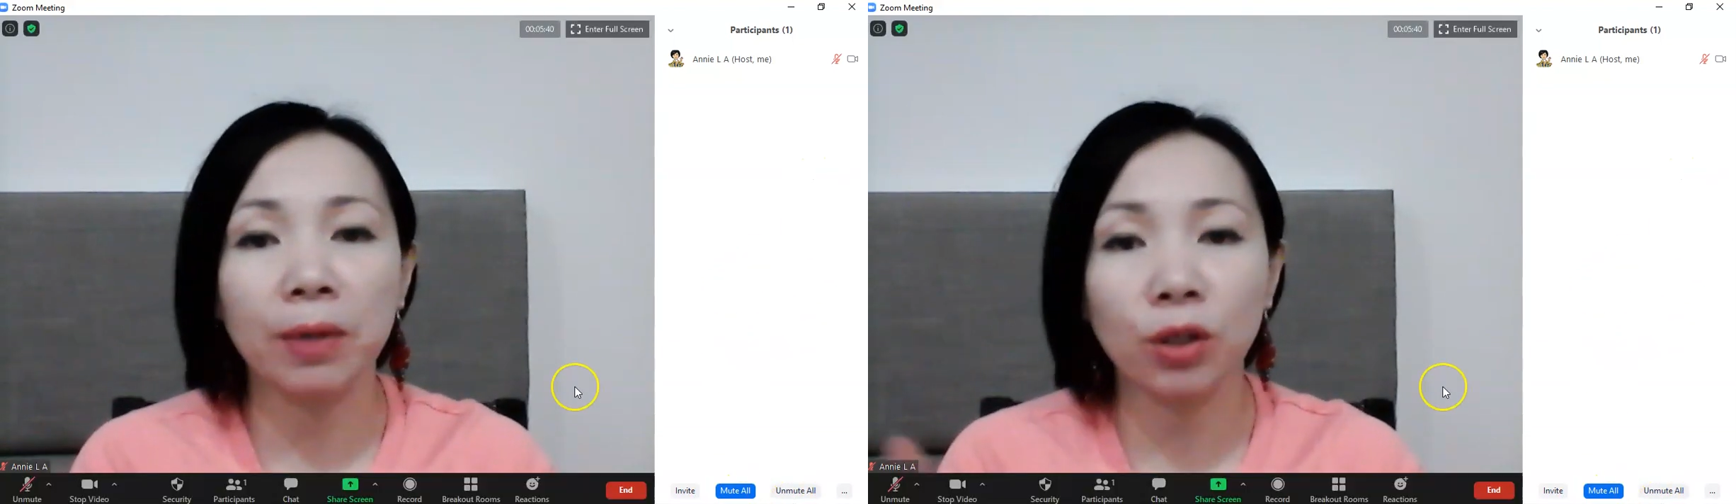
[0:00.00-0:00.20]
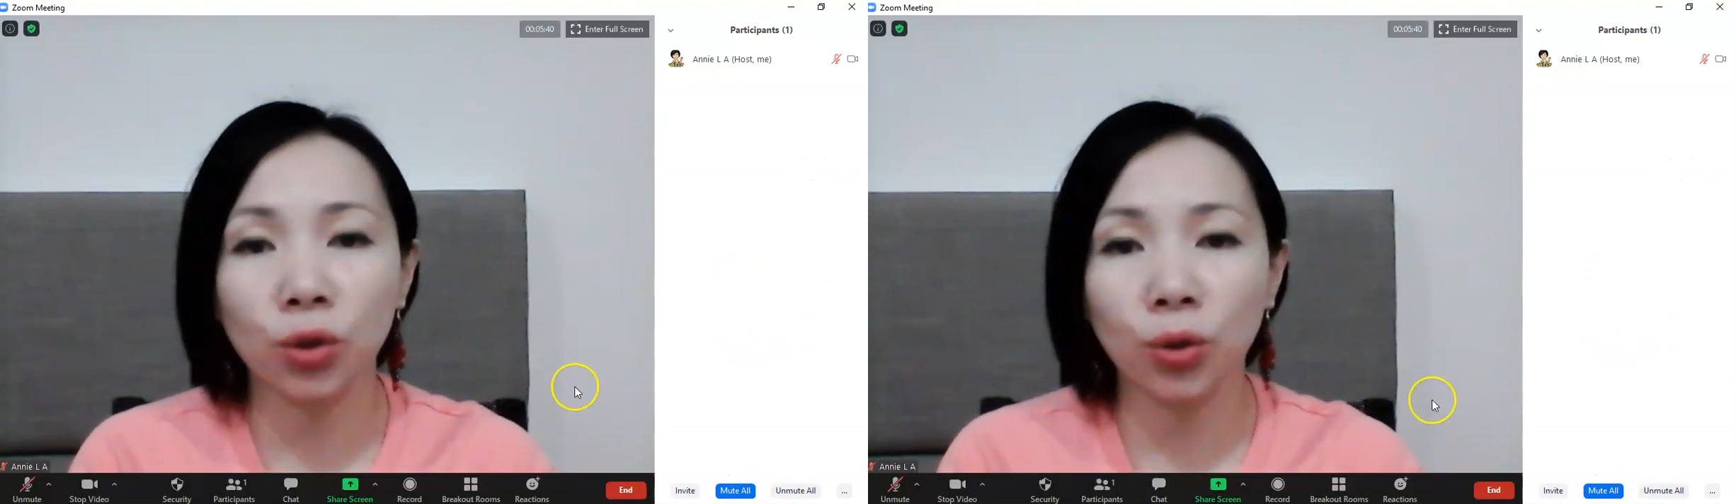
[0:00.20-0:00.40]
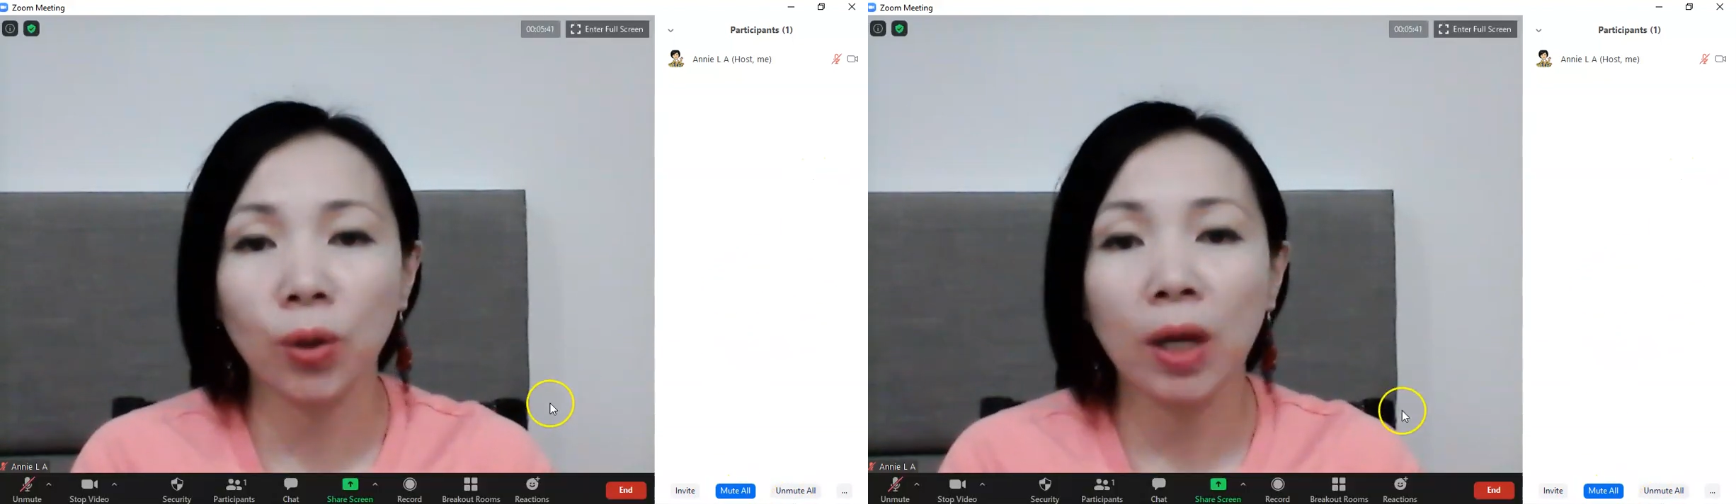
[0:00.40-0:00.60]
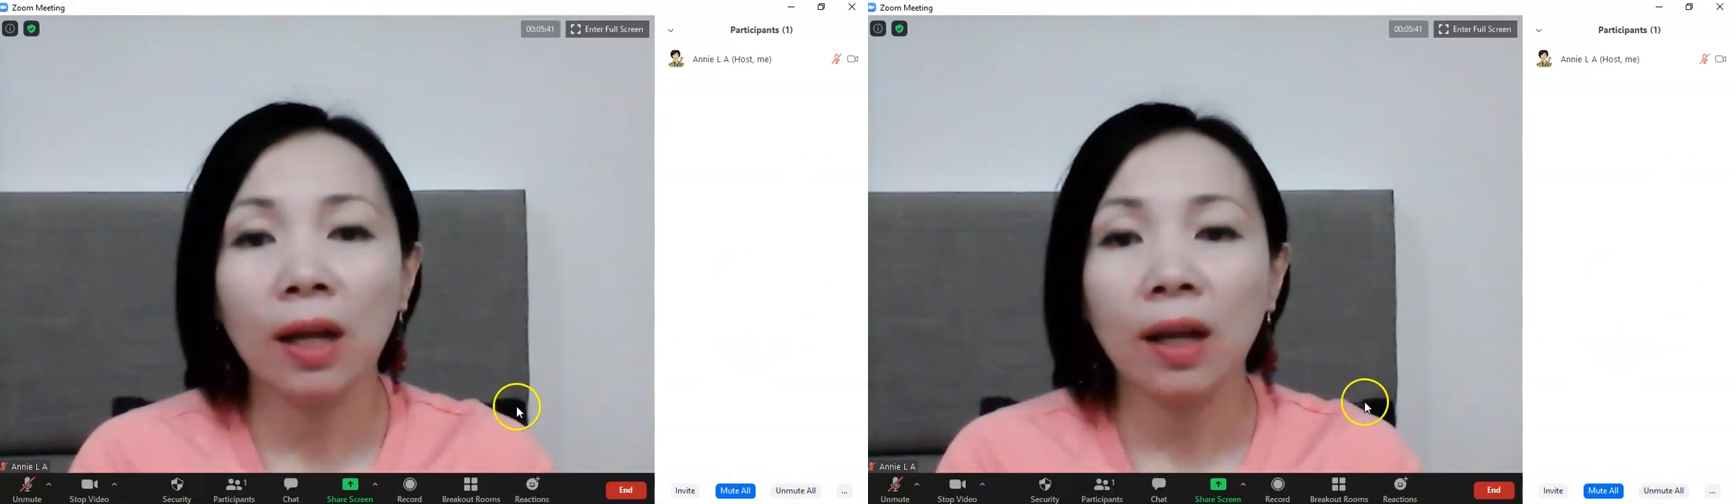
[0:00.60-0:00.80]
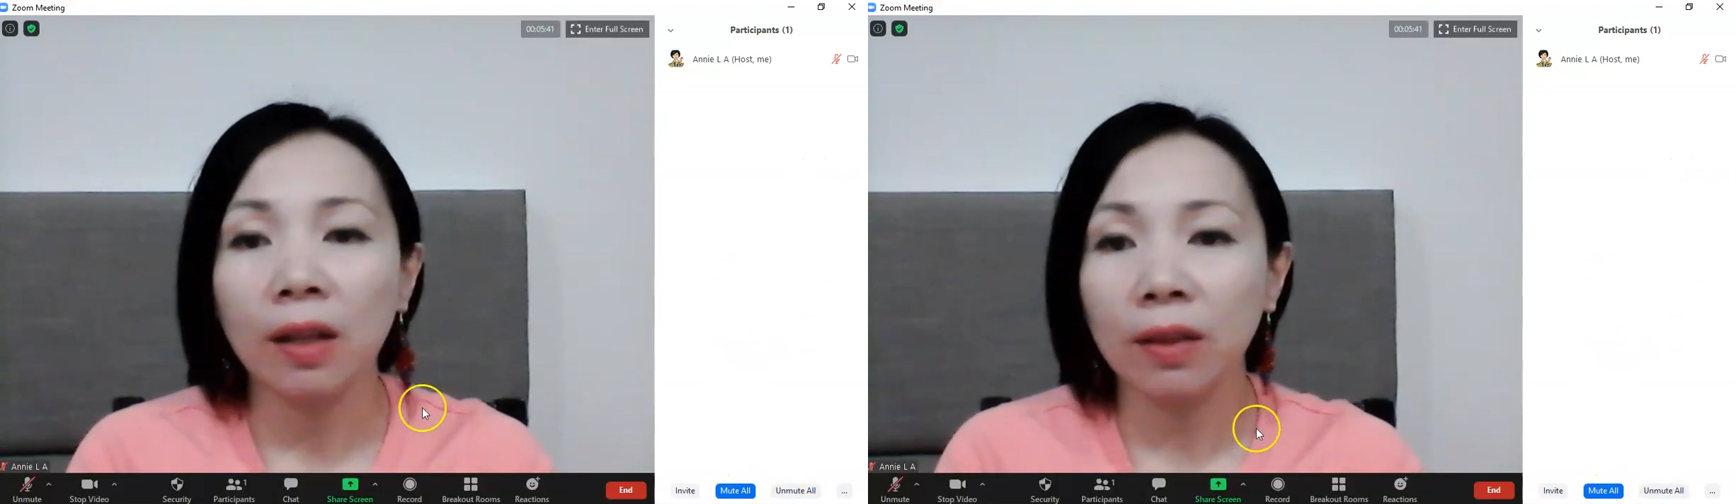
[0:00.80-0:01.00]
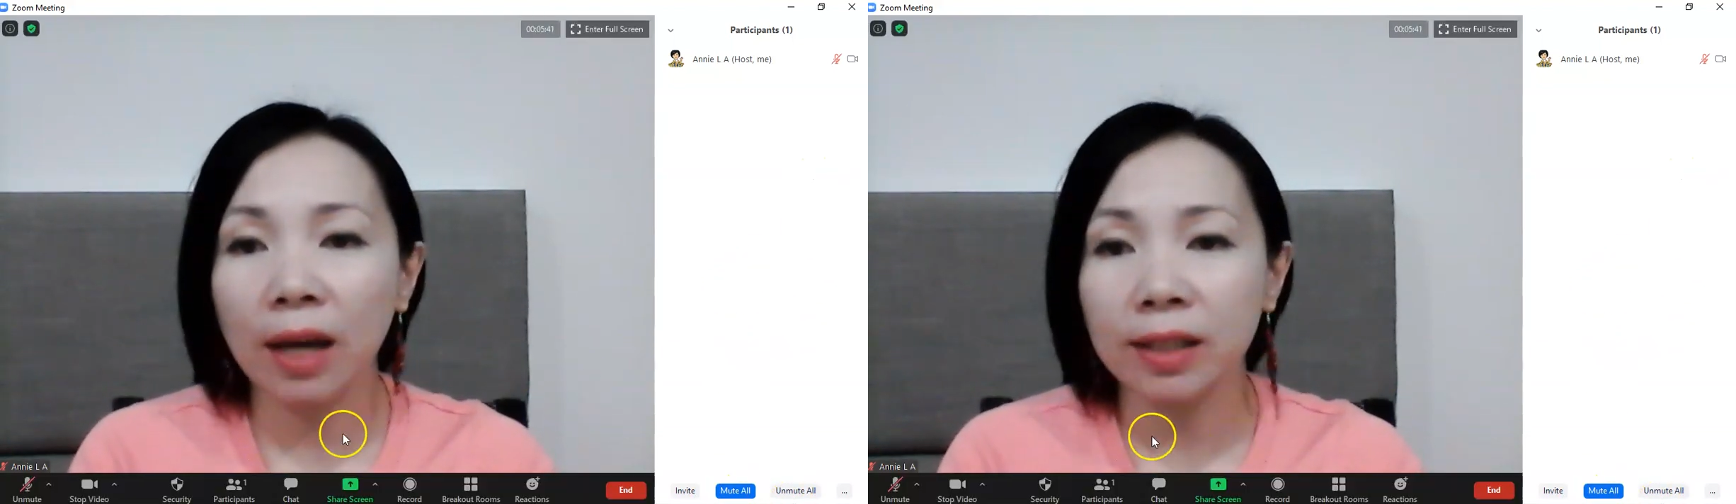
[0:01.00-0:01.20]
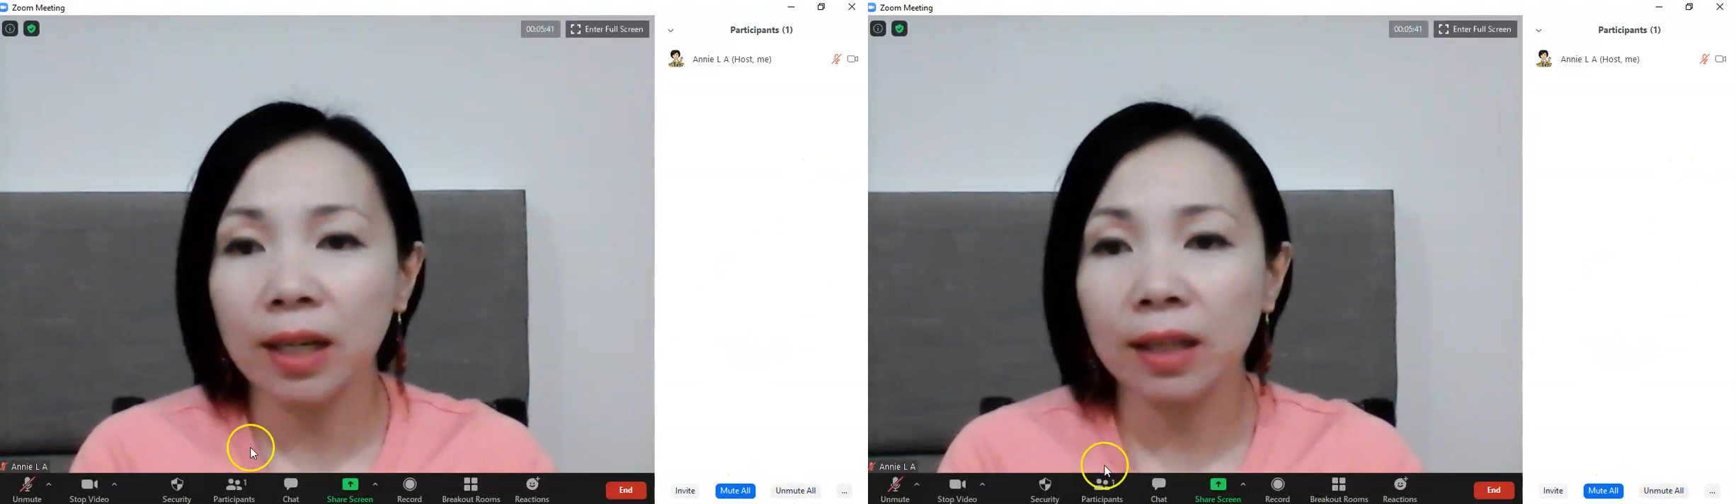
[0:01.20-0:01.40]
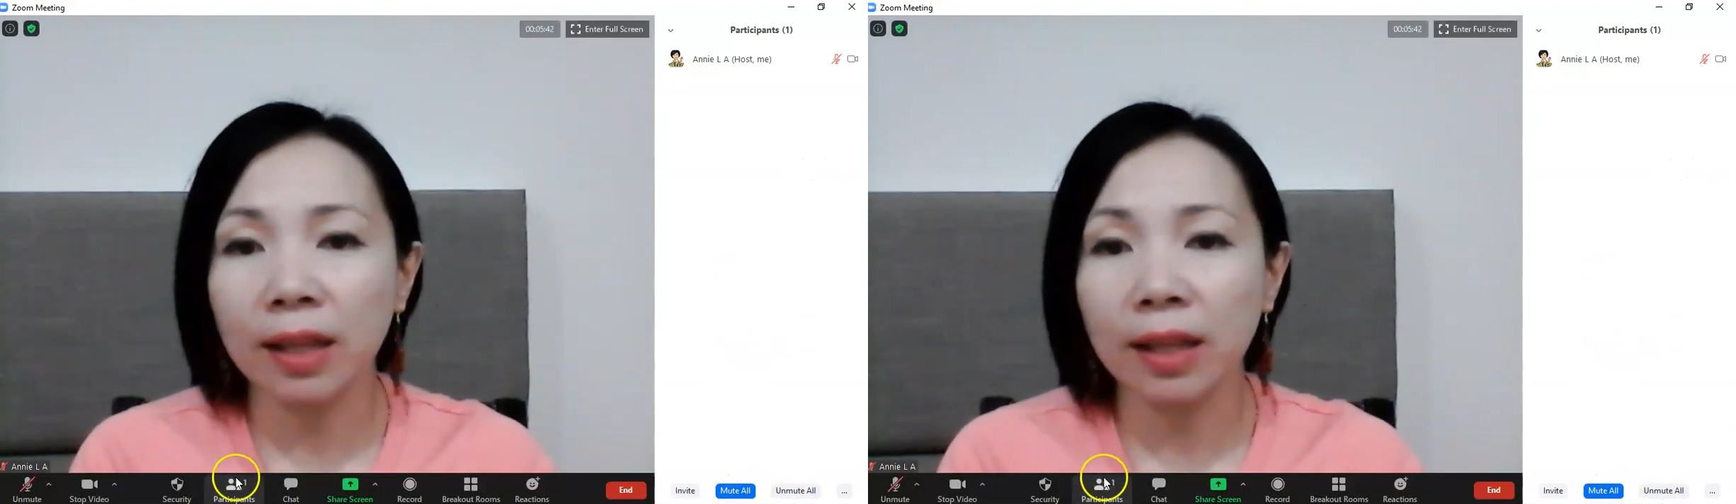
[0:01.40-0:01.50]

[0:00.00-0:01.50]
I'm going to show you that